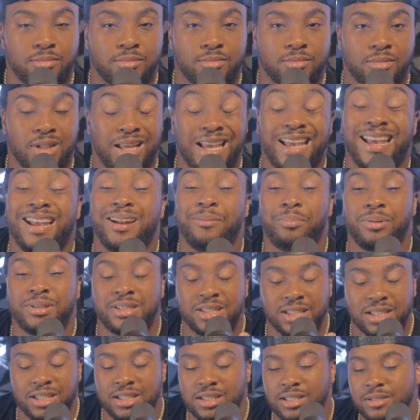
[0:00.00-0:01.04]
in
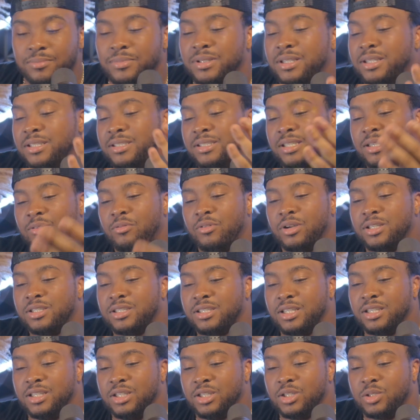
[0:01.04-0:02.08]
particular because he wants to
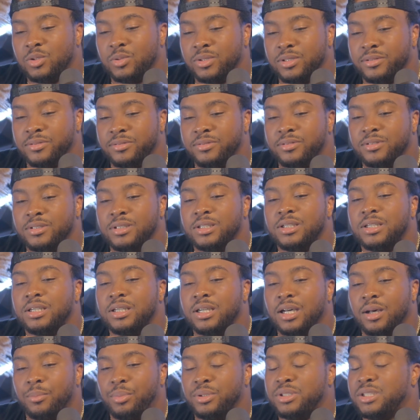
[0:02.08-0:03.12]
deal with
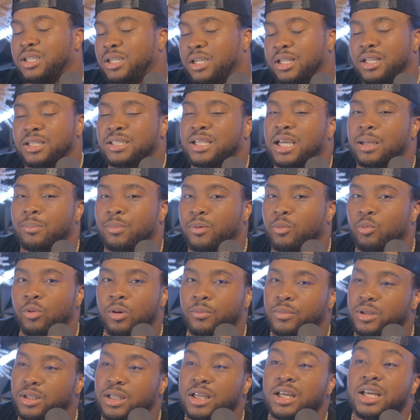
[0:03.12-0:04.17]
a particular type of
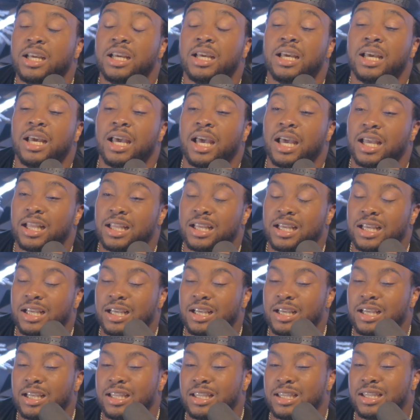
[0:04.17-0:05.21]
woman. And
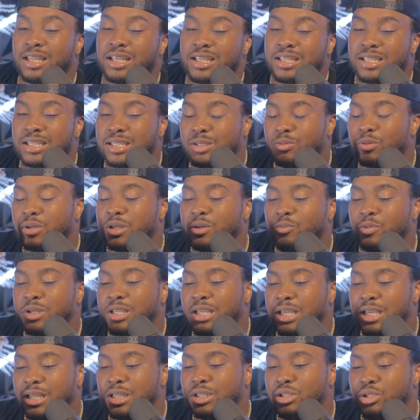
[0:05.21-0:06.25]
this is where we
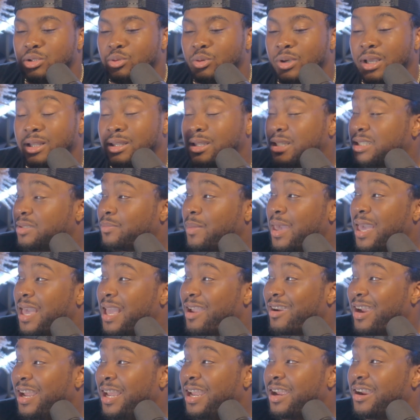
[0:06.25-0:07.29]
get into this man
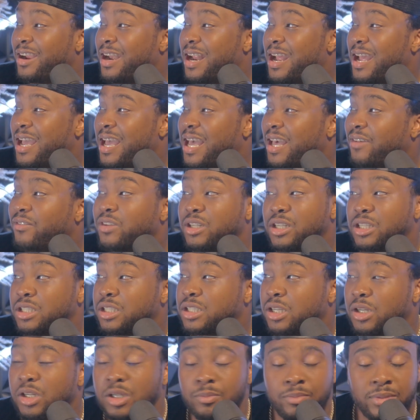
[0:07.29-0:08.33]
right here not having
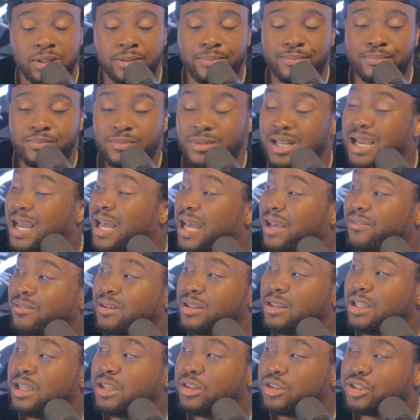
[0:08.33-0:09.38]
discernment, not having
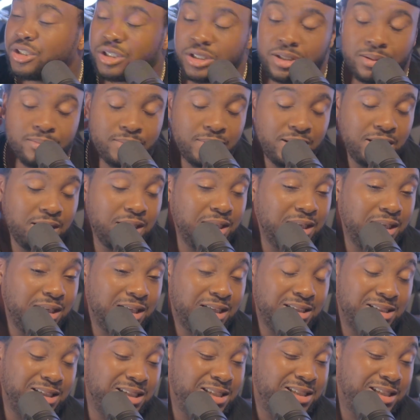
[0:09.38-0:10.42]
leadership, because
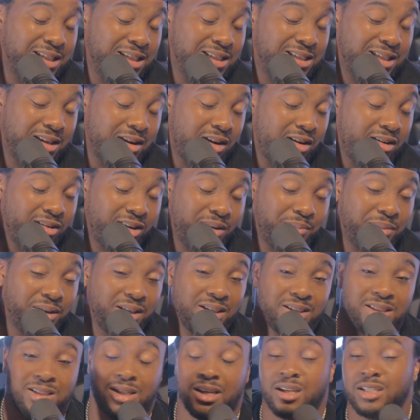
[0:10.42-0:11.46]
these things should have already been
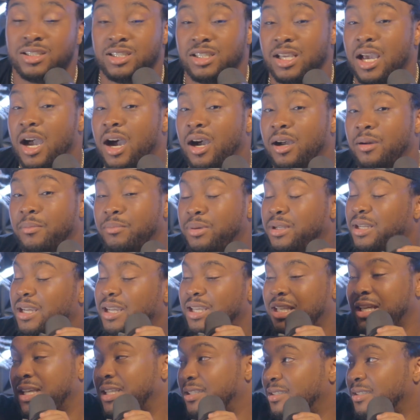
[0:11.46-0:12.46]
discussed, y'all. But again,